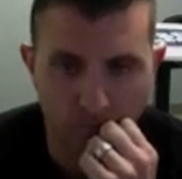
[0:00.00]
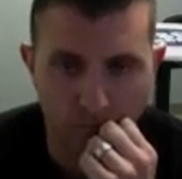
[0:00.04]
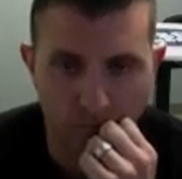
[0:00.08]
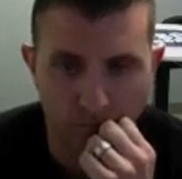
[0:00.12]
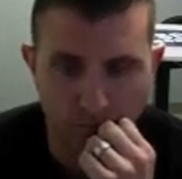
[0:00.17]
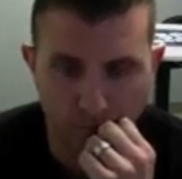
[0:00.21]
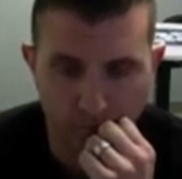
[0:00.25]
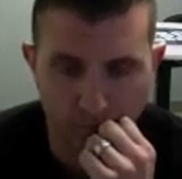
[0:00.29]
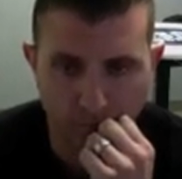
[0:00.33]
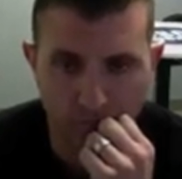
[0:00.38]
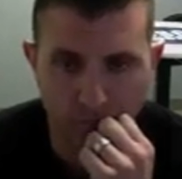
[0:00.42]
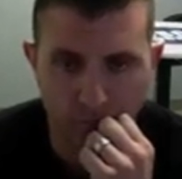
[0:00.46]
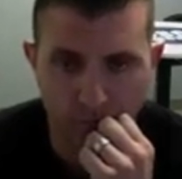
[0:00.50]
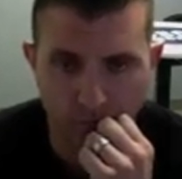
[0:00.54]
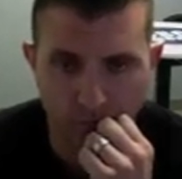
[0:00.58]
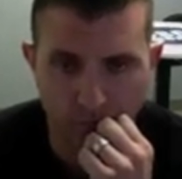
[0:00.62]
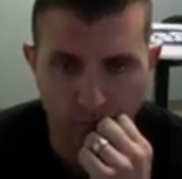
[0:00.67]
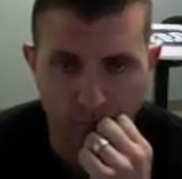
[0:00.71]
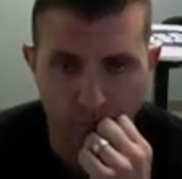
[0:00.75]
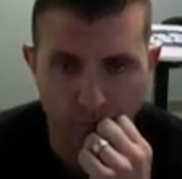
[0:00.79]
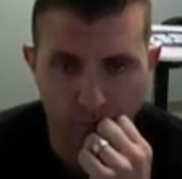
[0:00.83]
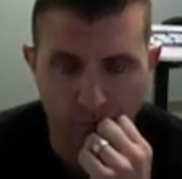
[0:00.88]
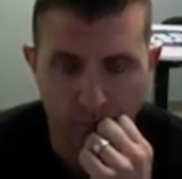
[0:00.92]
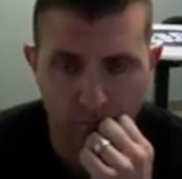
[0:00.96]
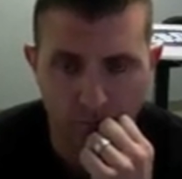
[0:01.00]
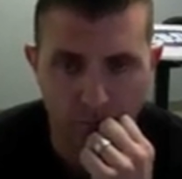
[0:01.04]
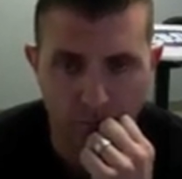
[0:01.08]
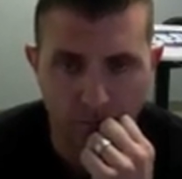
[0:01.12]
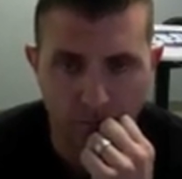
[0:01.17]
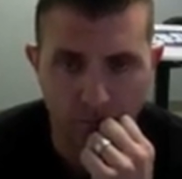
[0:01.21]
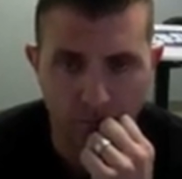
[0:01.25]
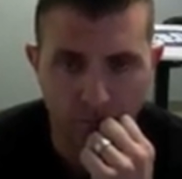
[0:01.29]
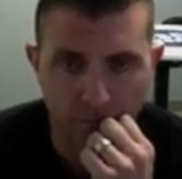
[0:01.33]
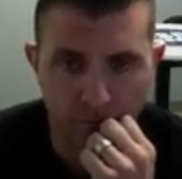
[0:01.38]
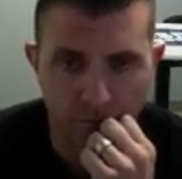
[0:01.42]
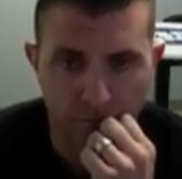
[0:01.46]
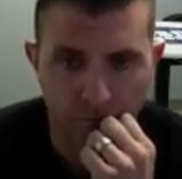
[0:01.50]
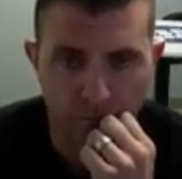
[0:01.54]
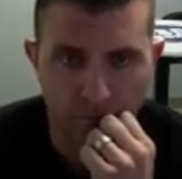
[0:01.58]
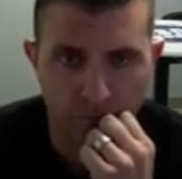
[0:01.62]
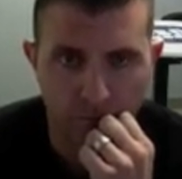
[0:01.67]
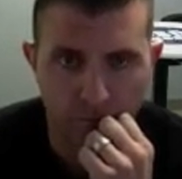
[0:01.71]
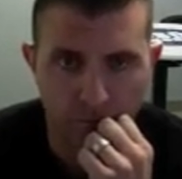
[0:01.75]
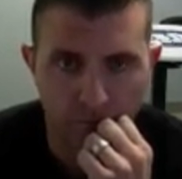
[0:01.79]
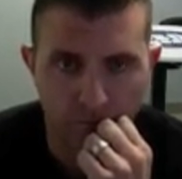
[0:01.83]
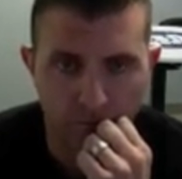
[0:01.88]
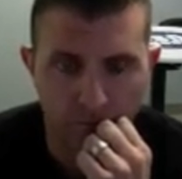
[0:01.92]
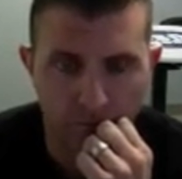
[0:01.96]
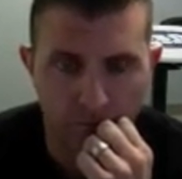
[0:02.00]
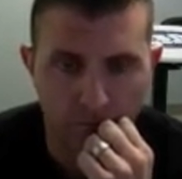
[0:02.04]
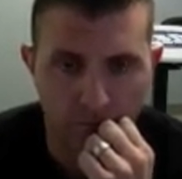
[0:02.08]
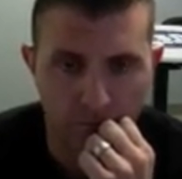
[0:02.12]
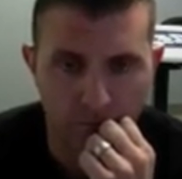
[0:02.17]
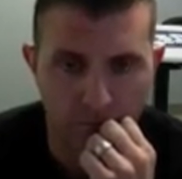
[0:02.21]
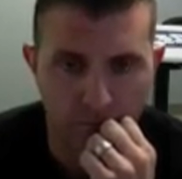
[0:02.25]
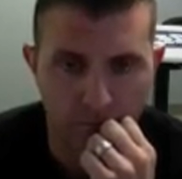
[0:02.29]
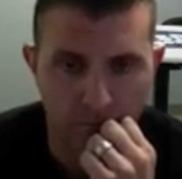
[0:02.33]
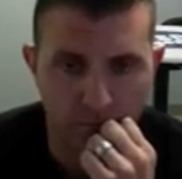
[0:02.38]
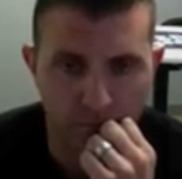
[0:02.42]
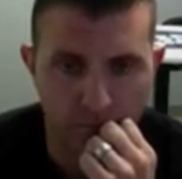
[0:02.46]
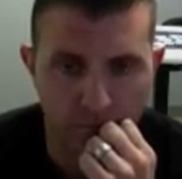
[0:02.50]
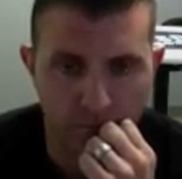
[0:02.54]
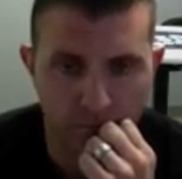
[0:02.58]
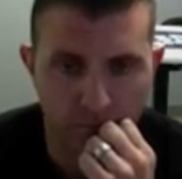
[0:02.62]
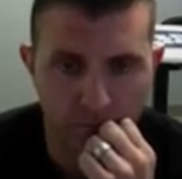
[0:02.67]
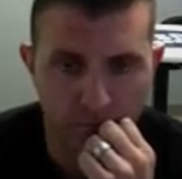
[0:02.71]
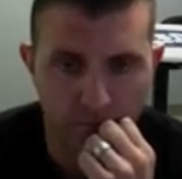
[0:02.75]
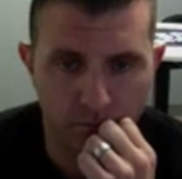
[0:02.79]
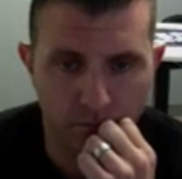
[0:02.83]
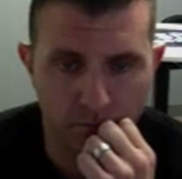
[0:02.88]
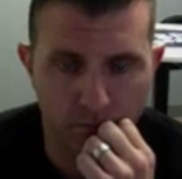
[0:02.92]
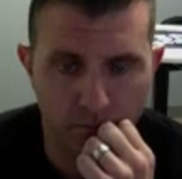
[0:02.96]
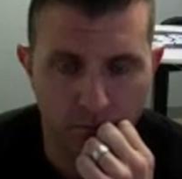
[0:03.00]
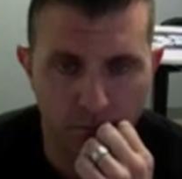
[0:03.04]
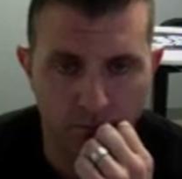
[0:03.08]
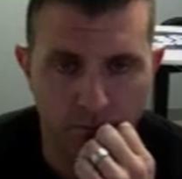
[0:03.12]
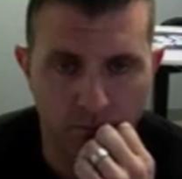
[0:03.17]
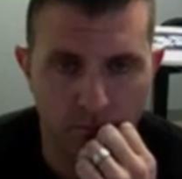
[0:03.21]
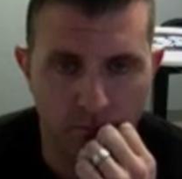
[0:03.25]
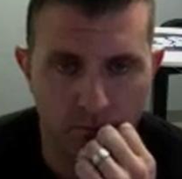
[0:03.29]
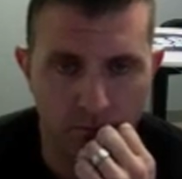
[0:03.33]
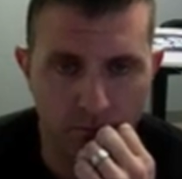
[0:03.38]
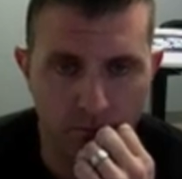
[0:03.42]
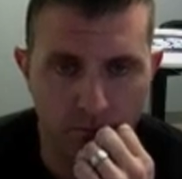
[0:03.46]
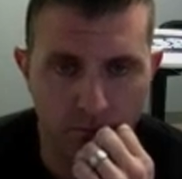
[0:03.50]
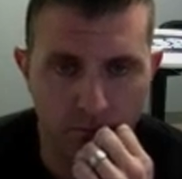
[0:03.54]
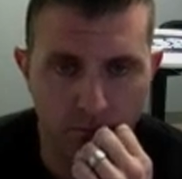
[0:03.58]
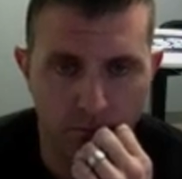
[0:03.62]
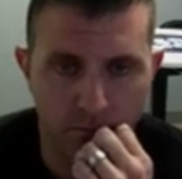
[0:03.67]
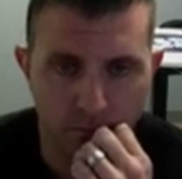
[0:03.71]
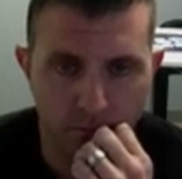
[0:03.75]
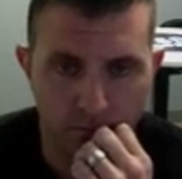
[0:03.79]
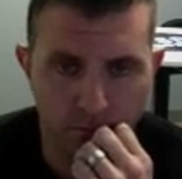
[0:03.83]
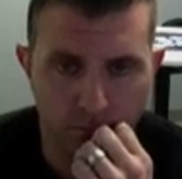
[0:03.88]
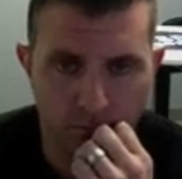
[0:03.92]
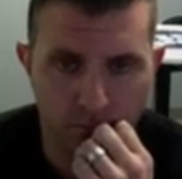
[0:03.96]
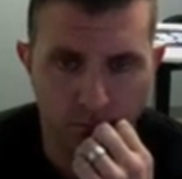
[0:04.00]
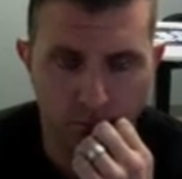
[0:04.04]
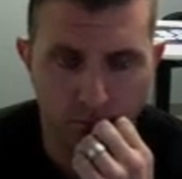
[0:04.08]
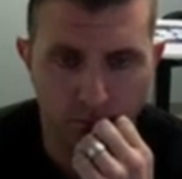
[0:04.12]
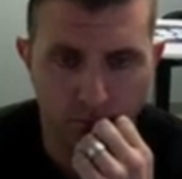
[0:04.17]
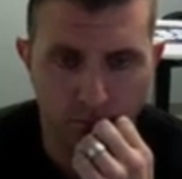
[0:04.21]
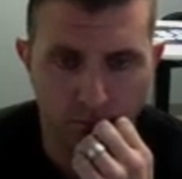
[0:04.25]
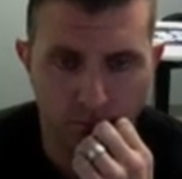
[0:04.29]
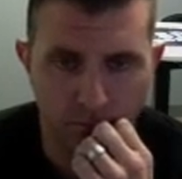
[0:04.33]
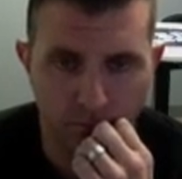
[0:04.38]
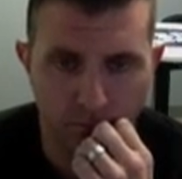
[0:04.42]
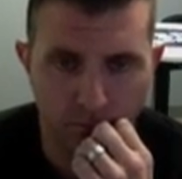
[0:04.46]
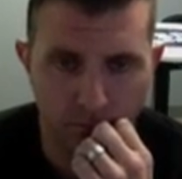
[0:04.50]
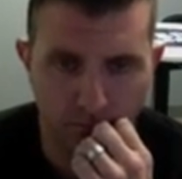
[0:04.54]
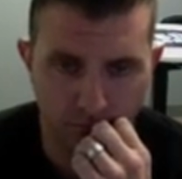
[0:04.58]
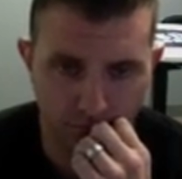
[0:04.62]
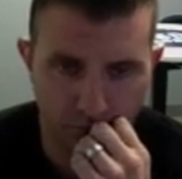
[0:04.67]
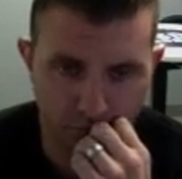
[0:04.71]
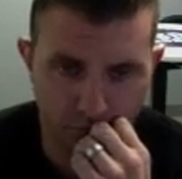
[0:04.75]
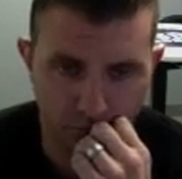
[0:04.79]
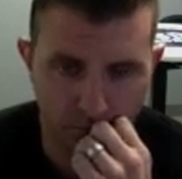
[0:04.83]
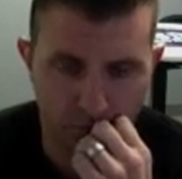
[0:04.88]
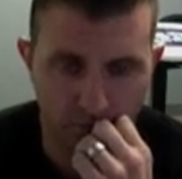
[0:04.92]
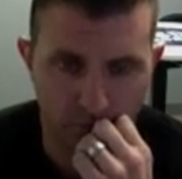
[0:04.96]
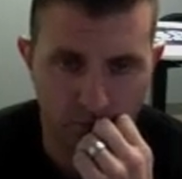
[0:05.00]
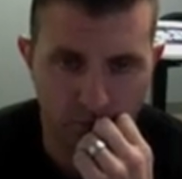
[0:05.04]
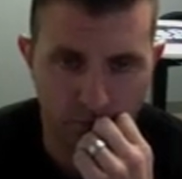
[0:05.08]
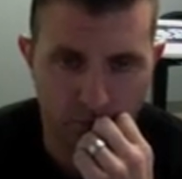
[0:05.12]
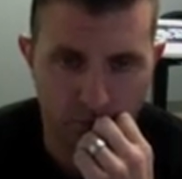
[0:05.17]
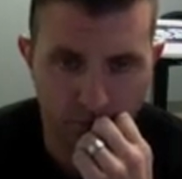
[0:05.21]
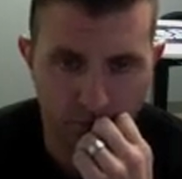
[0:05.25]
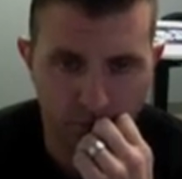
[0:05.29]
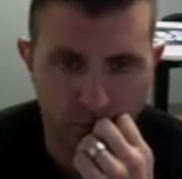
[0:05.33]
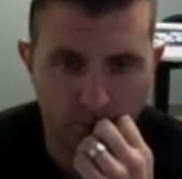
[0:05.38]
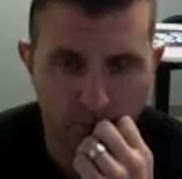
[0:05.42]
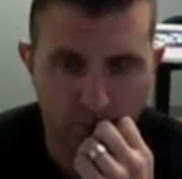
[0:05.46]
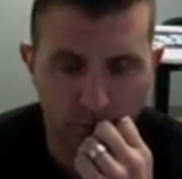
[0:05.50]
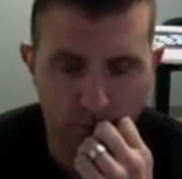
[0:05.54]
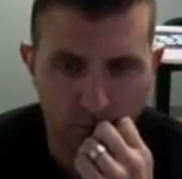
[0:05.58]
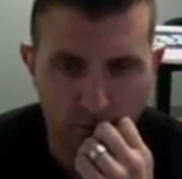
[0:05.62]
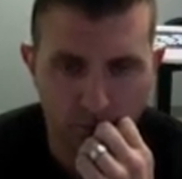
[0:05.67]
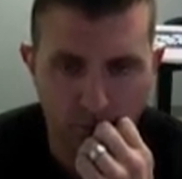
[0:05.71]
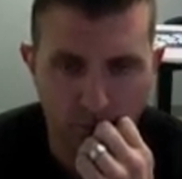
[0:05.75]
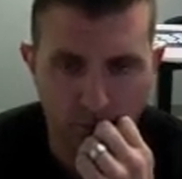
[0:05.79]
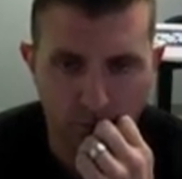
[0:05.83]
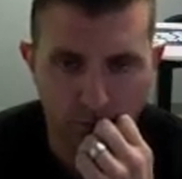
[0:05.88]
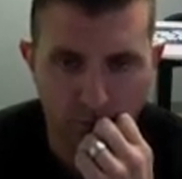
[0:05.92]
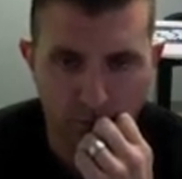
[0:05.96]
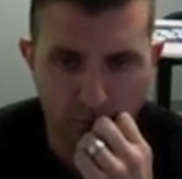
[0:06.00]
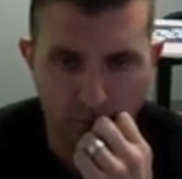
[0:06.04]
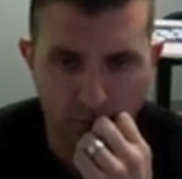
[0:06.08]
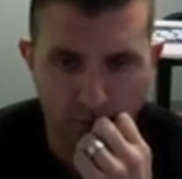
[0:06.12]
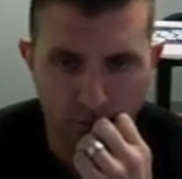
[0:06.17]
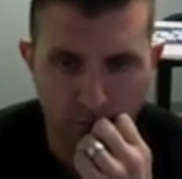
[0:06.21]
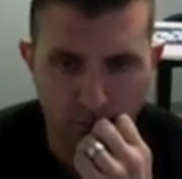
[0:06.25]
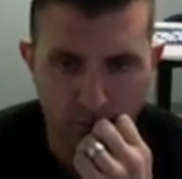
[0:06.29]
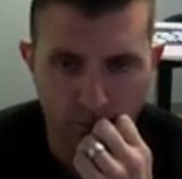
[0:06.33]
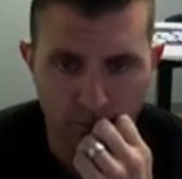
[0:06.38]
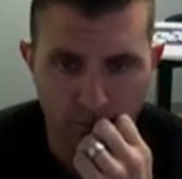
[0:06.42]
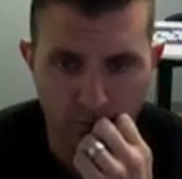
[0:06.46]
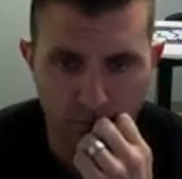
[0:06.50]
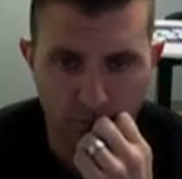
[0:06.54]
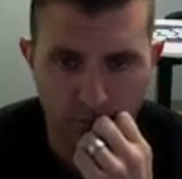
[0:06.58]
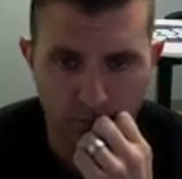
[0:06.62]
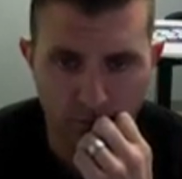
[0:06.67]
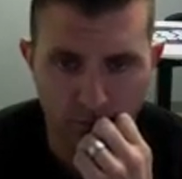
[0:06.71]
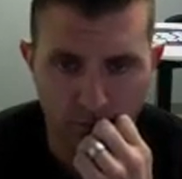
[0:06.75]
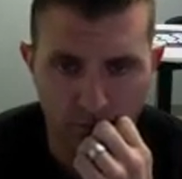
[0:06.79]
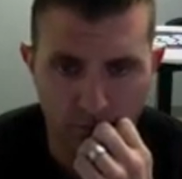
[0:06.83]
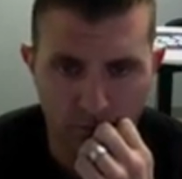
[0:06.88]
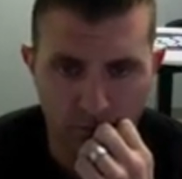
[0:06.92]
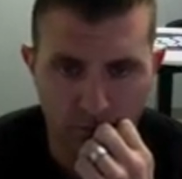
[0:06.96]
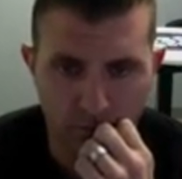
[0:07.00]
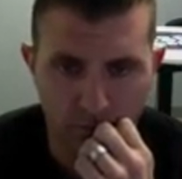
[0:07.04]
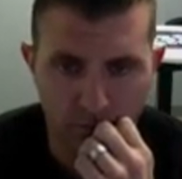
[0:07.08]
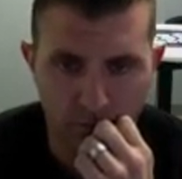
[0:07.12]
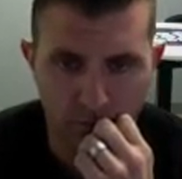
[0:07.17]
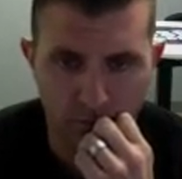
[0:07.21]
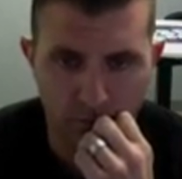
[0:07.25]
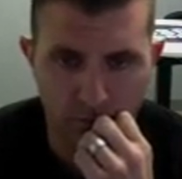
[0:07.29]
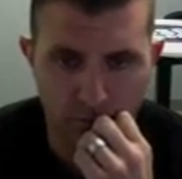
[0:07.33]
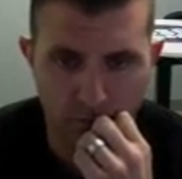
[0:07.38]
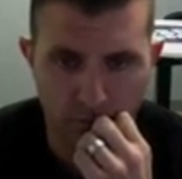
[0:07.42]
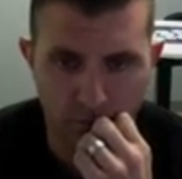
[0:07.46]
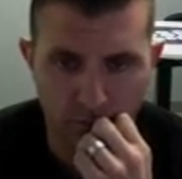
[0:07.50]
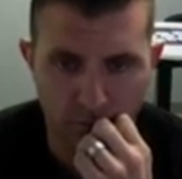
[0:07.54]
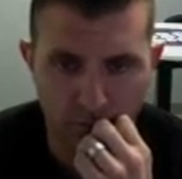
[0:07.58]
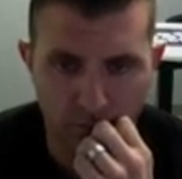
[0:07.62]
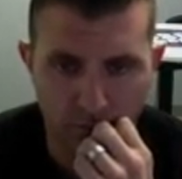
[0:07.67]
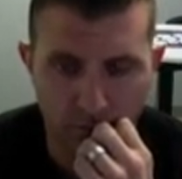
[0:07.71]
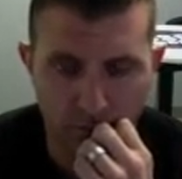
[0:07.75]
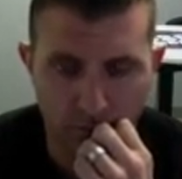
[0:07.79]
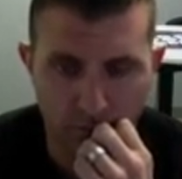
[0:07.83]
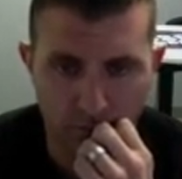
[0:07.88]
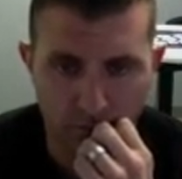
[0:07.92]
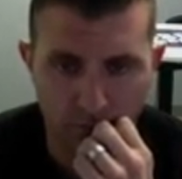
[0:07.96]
(silent)